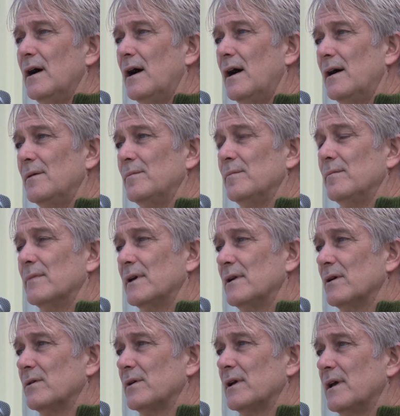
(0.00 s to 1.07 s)

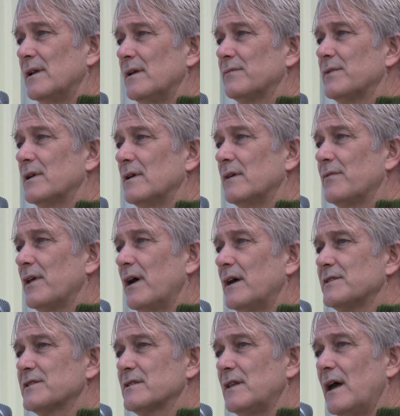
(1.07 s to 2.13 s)
And if the
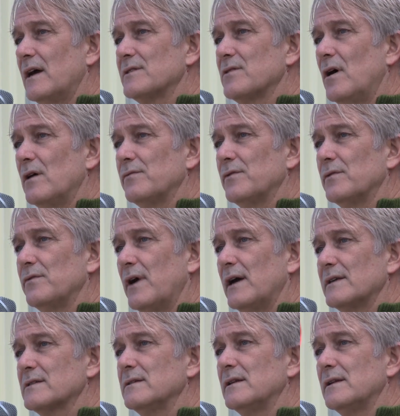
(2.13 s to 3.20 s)
ice slides off of
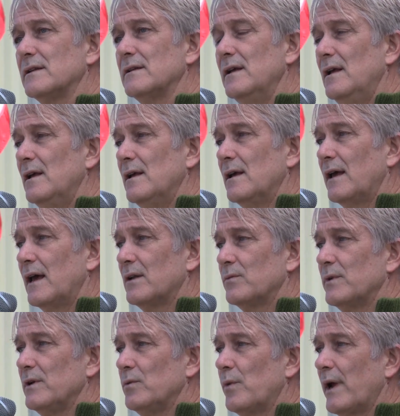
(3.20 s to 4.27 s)
Iceland
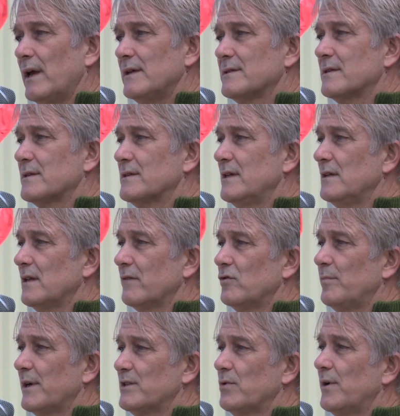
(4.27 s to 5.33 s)
and we raise the sea
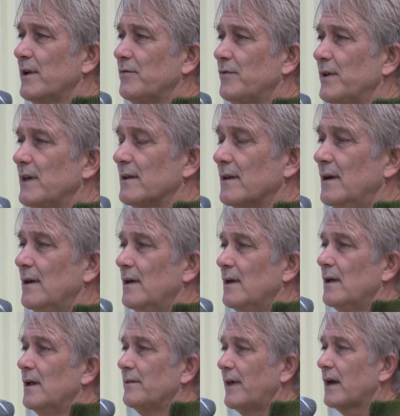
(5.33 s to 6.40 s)
level by 20 feet,
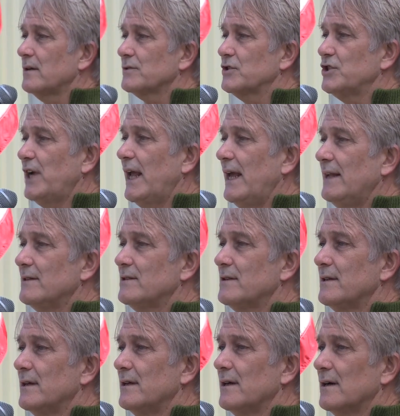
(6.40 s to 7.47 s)
that'll change
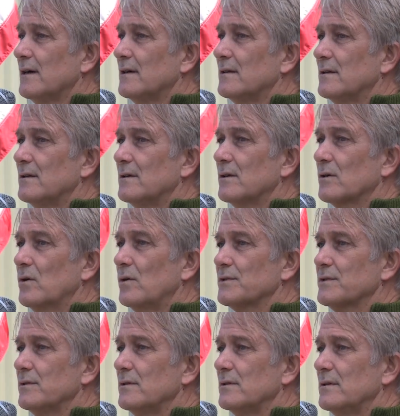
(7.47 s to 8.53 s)
the
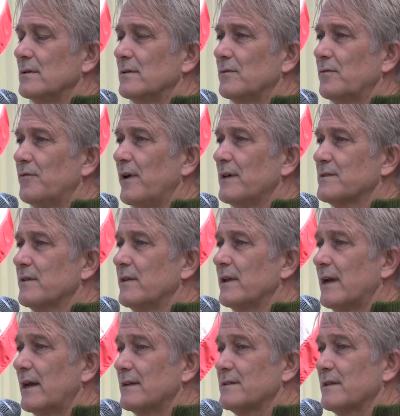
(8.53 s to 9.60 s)
coastal face of the
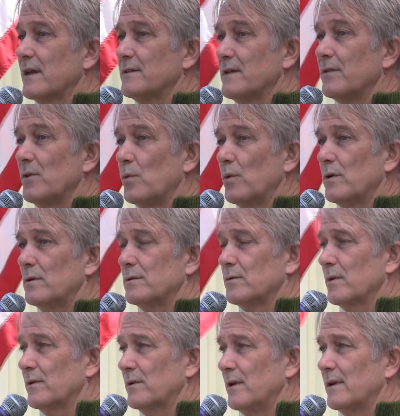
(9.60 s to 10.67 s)
United States and the world
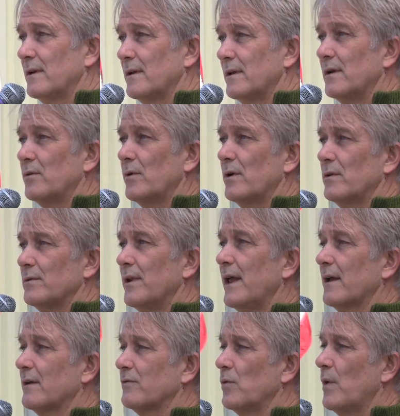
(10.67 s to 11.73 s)
in a real
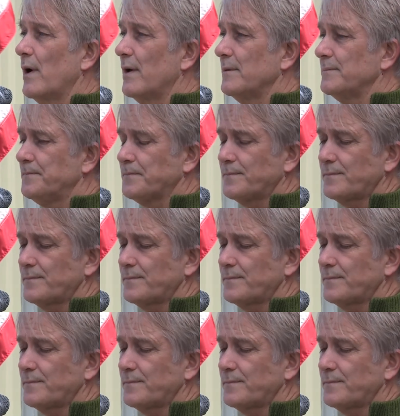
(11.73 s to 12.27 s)
negative way.